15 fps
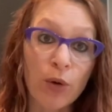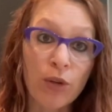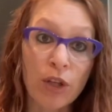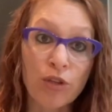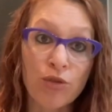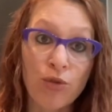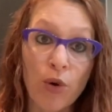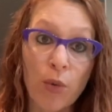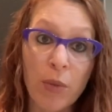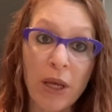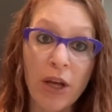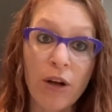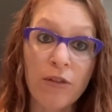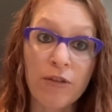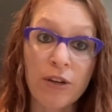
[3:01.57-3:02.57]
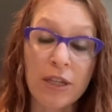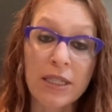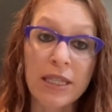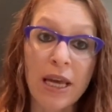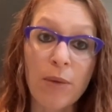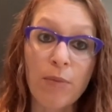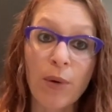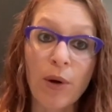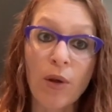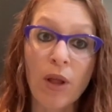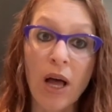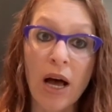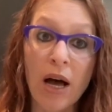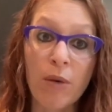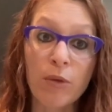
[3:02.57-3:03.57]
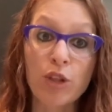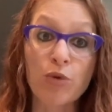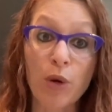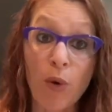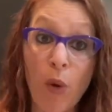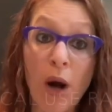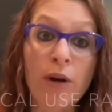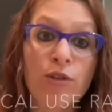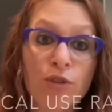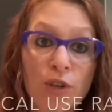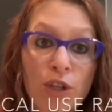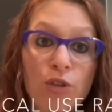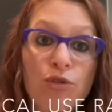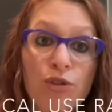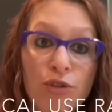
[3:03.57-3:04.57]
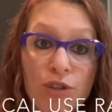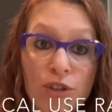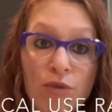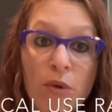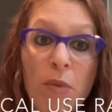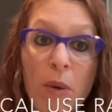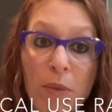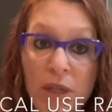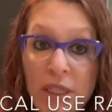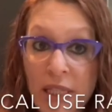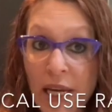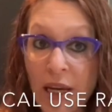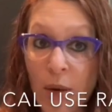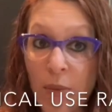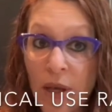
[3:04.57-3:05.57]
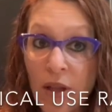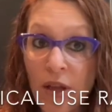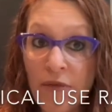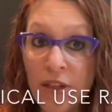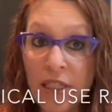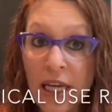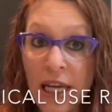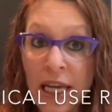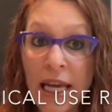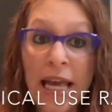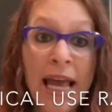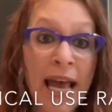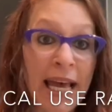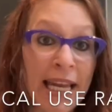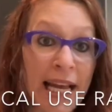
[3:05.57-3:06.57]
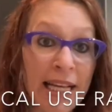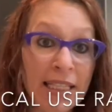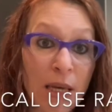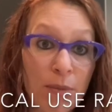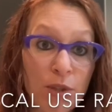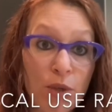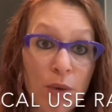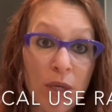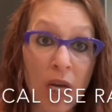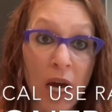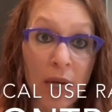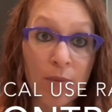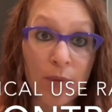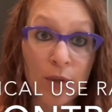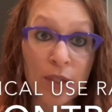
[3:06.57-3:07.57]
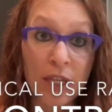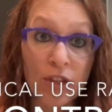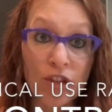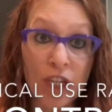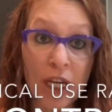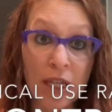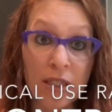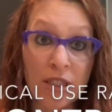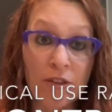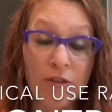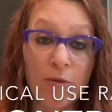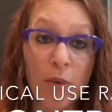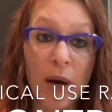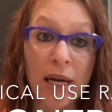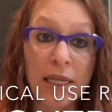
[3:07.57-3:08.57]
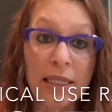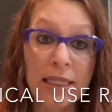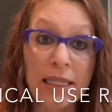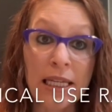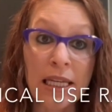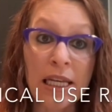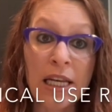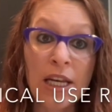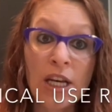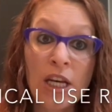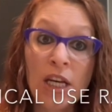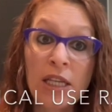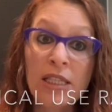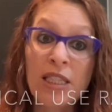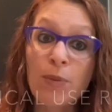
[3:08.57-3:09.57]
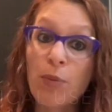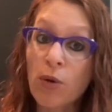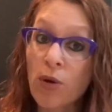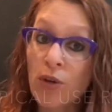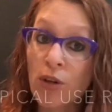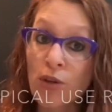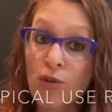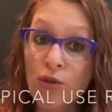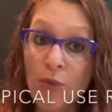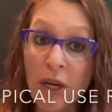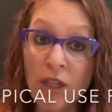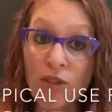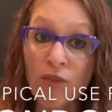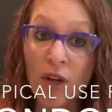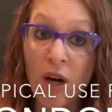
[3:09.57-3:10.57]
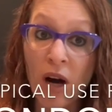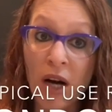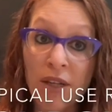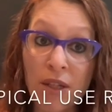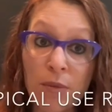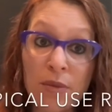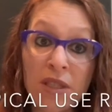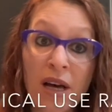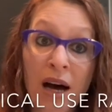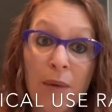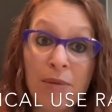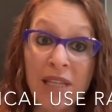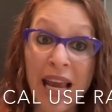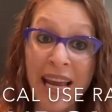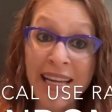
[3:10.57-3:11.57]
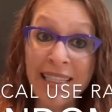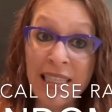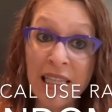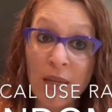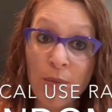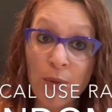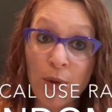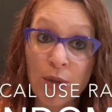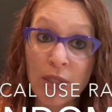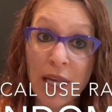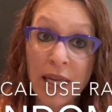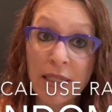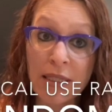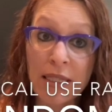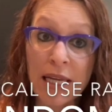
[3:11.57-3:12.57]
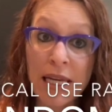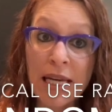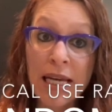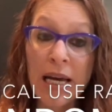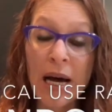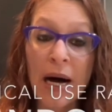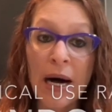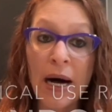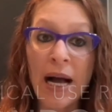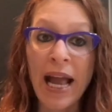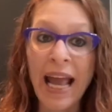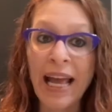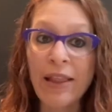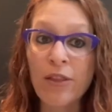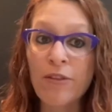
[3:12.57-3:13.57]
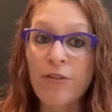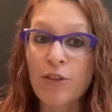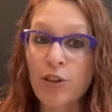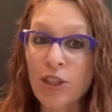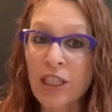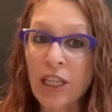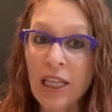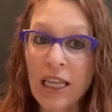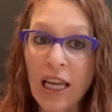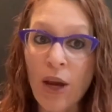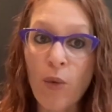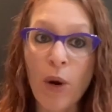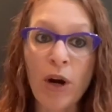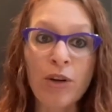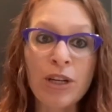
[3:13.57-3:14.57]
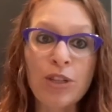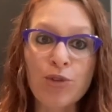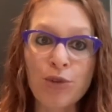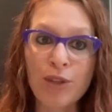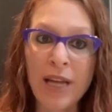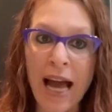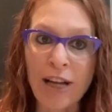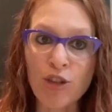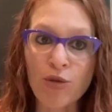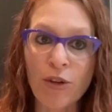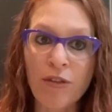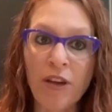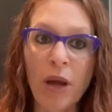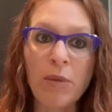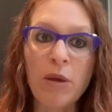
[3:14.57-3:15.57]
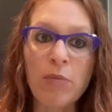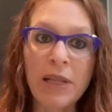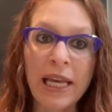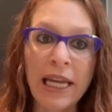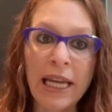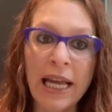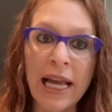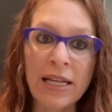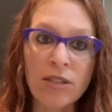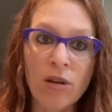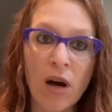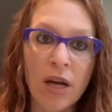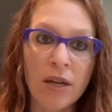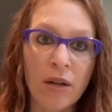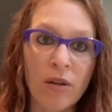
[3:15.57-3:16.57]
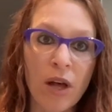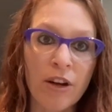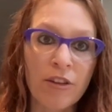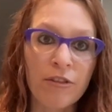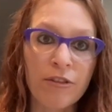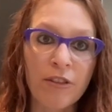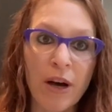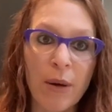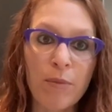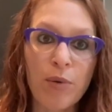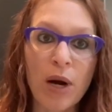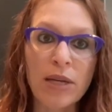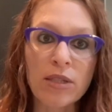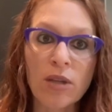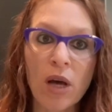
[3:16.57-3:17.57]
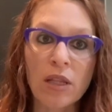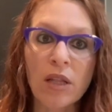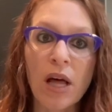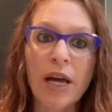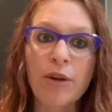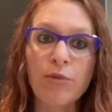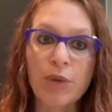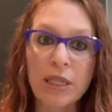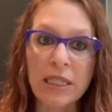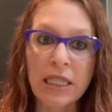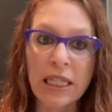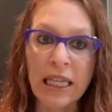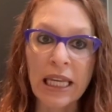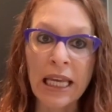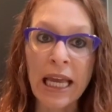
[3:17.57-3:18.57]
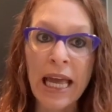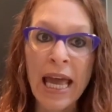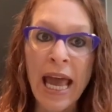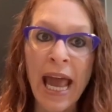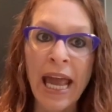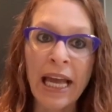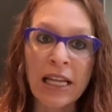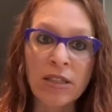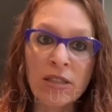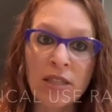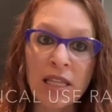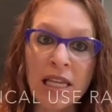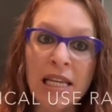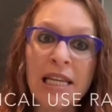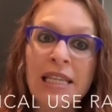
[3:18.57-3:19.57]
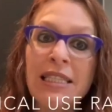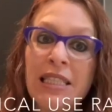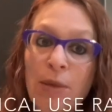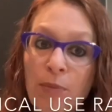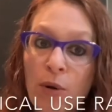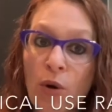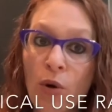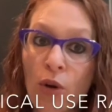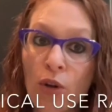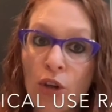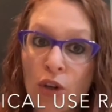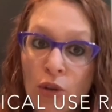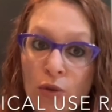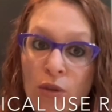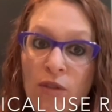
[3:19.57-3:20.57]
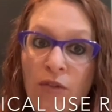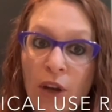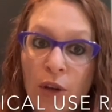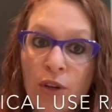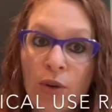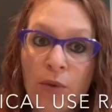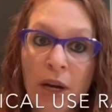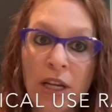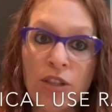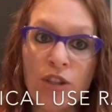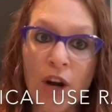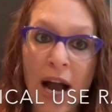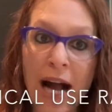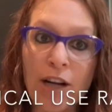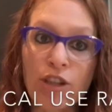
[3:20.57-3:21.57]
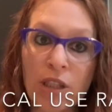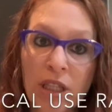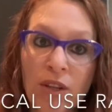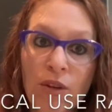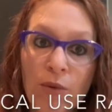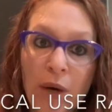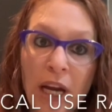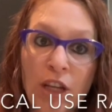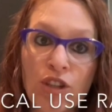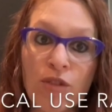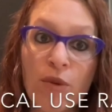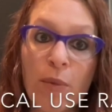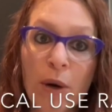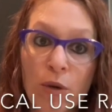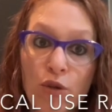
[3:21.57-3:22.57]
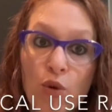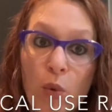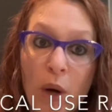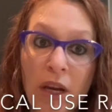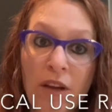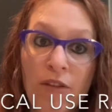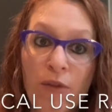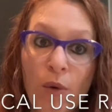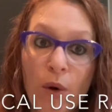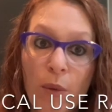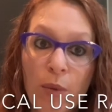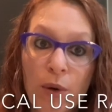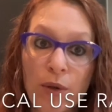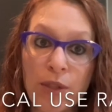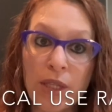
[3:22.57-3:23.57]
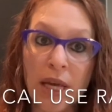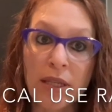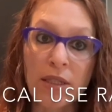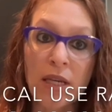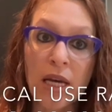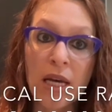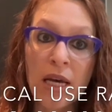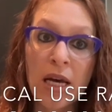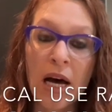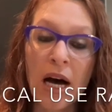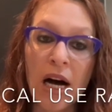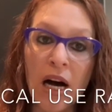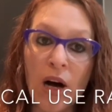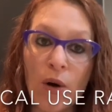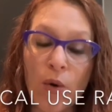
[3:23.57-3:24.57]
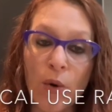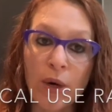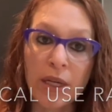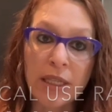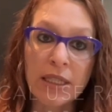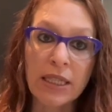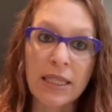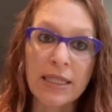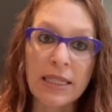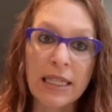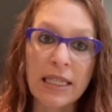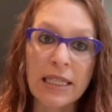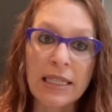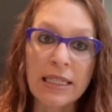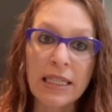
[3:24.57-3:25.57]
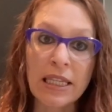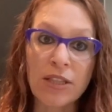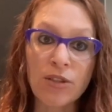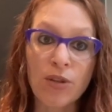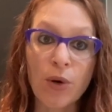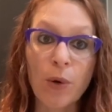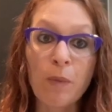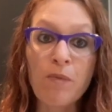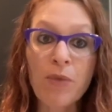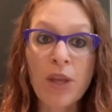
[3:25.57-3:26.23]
control pill, for example, which requires the user to remember to take a pill every day and has up to a 9% chance of pregnancy. Typical use rates for condoms up to 18%. And fertility awareness or natural family planning has gotten a lot of press online recently, and the typical use failure rates are actually in the range of about 24%, according to the CDC. So